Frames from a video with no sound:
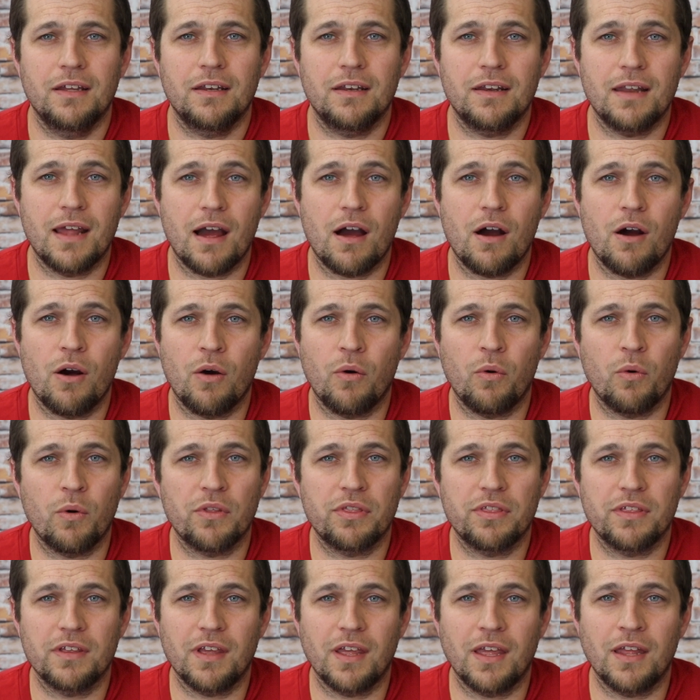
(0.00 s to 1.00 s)
now
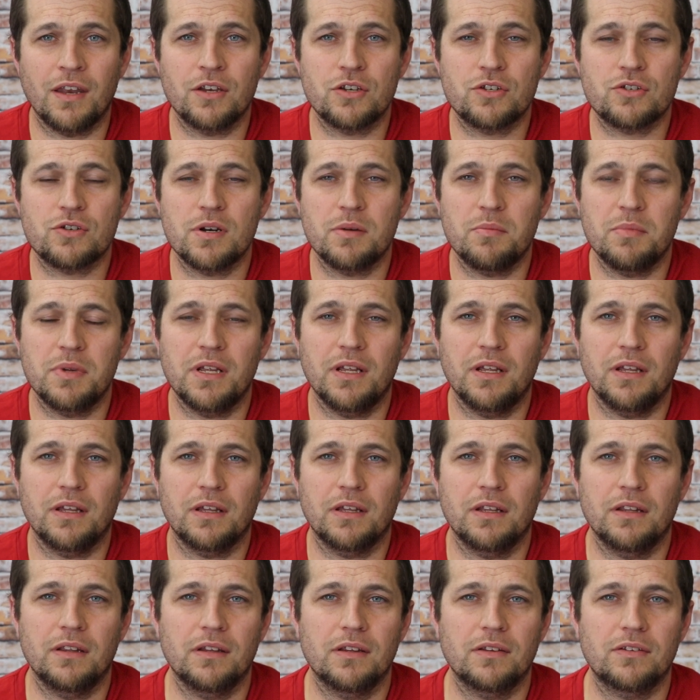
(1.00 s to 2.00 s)
with the industry
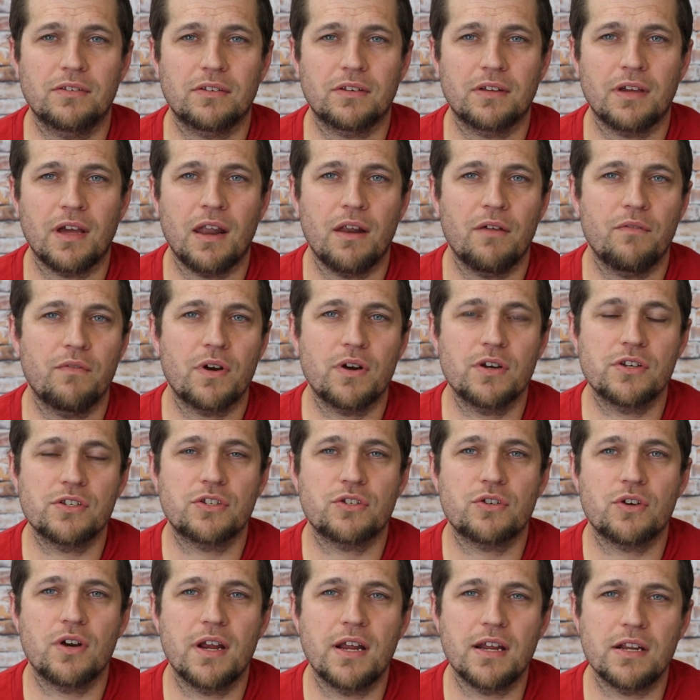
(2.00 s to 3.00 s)
being in this kind of very
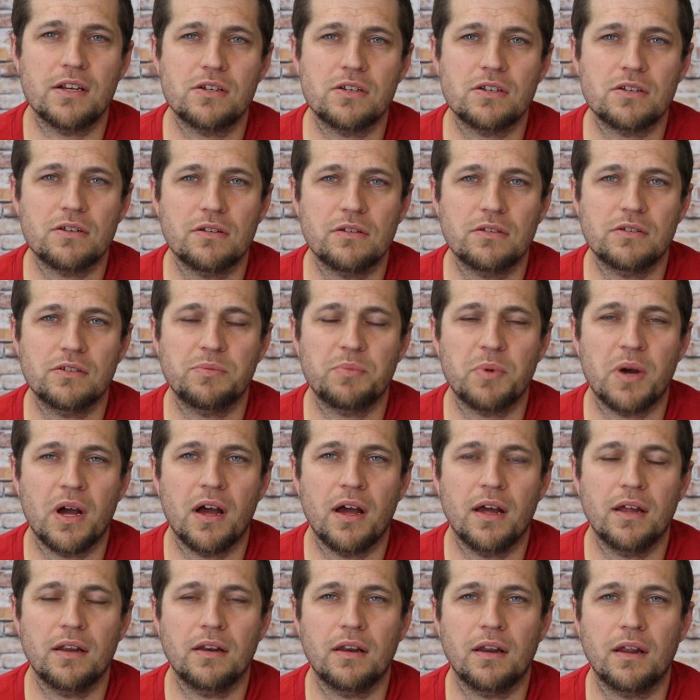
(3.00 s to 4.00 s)
strange
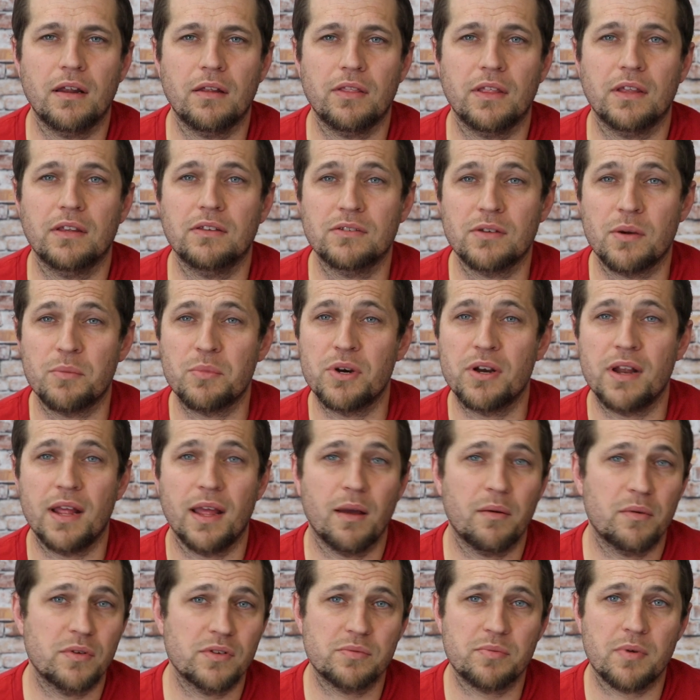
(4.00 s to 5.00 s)
spot, and I think Summer
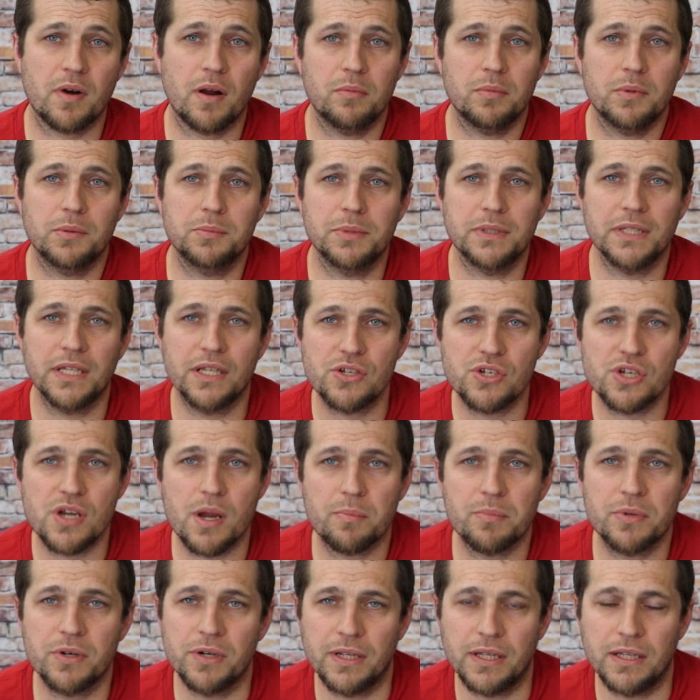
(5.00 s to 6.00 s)
NAMM is probably in
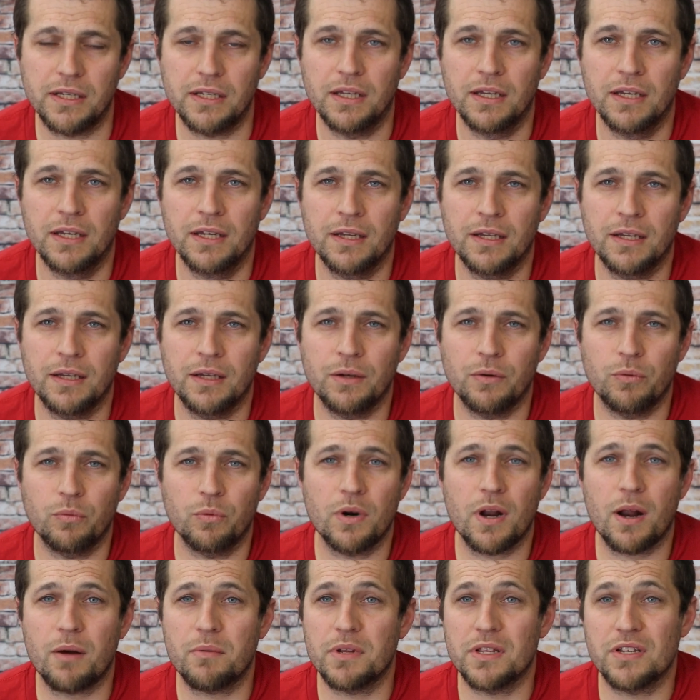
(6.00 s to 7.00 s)
jeopardy.
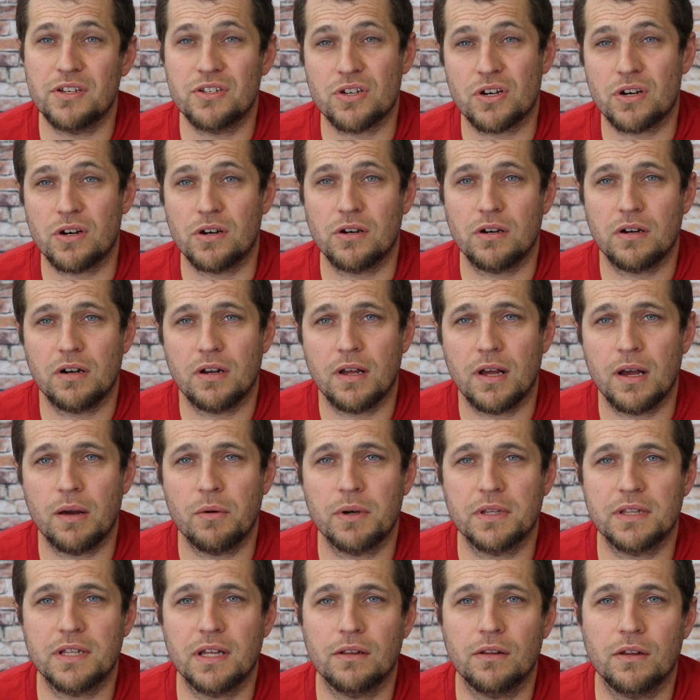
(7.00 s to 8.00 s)
We're not really sure uh,
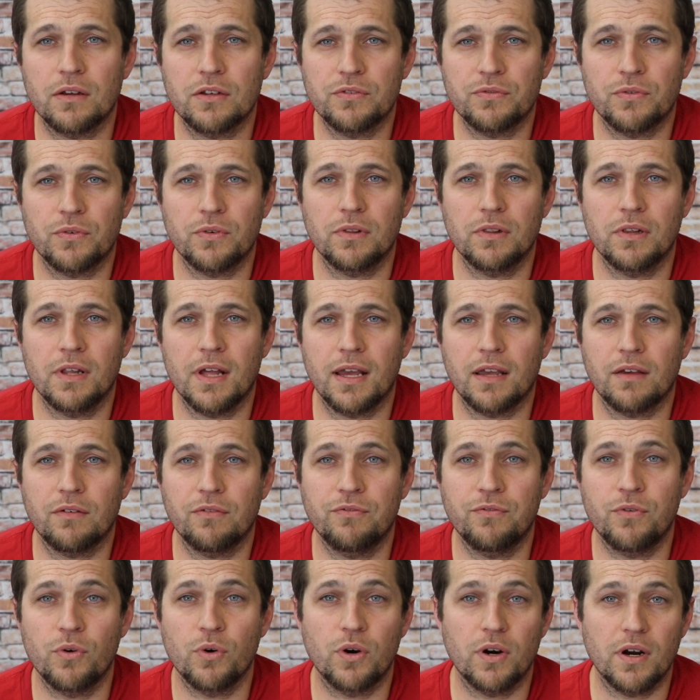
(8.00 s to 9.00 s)
what that looks for, like
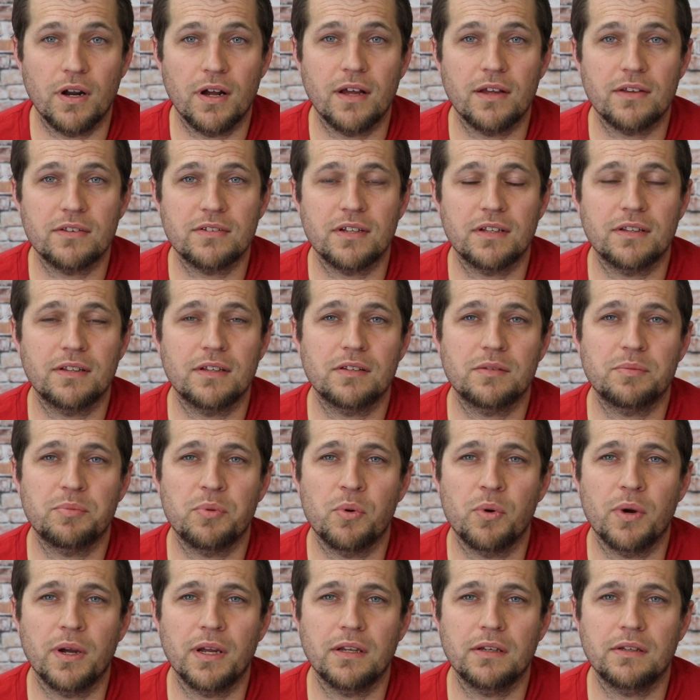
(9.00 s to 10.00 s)
for us at this
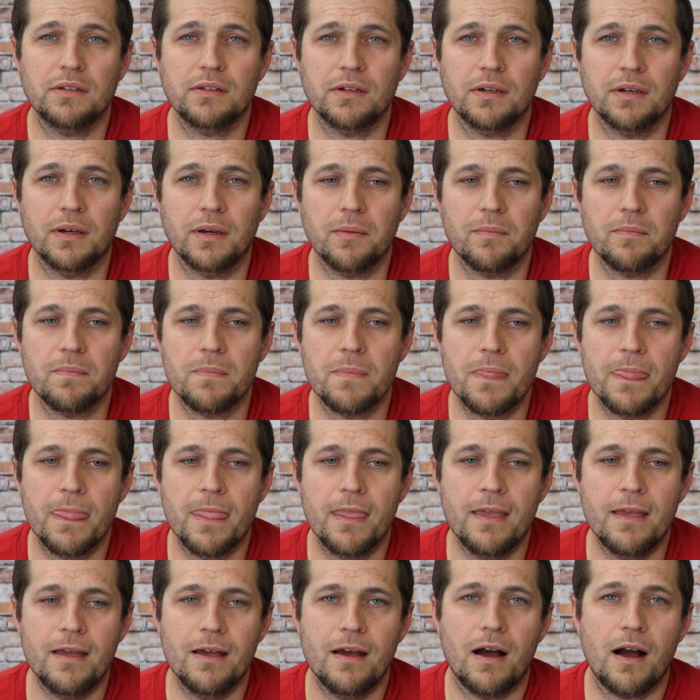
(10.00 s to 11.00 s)
point. Um,
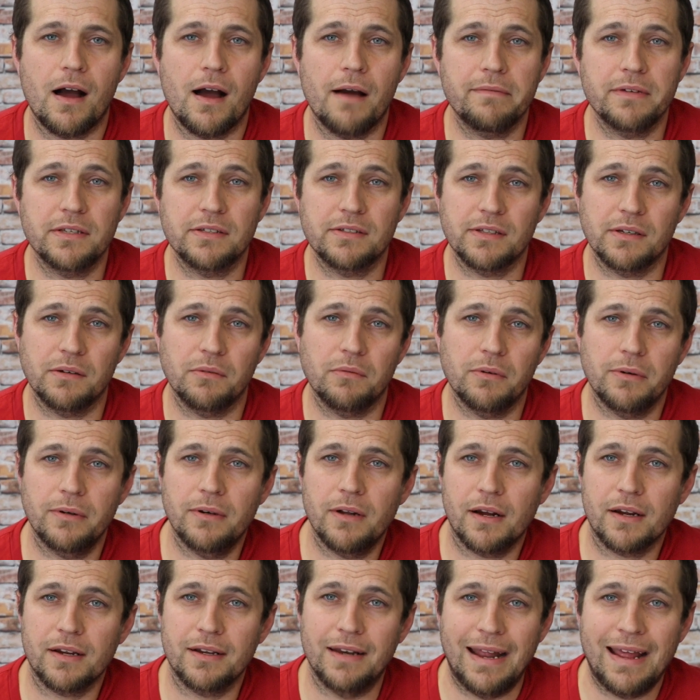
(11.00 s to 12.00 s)
obviously, we're
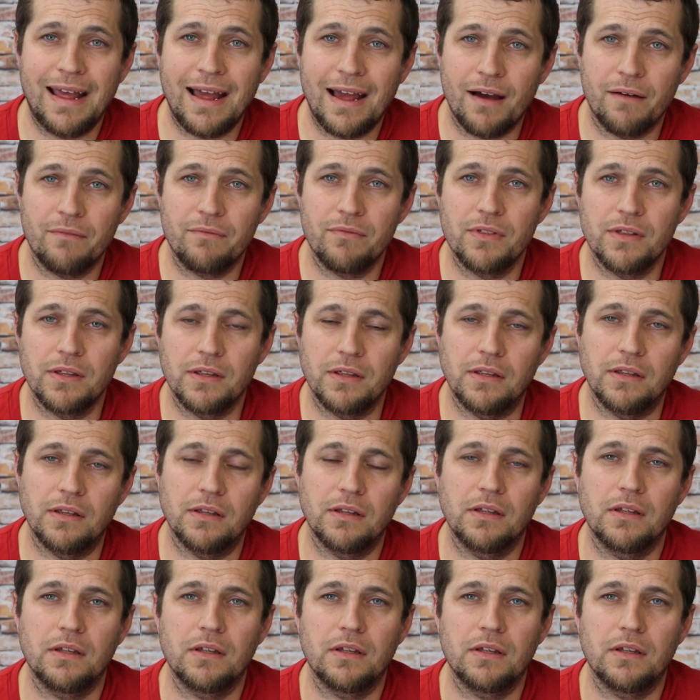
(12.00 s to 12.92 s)
not going to have the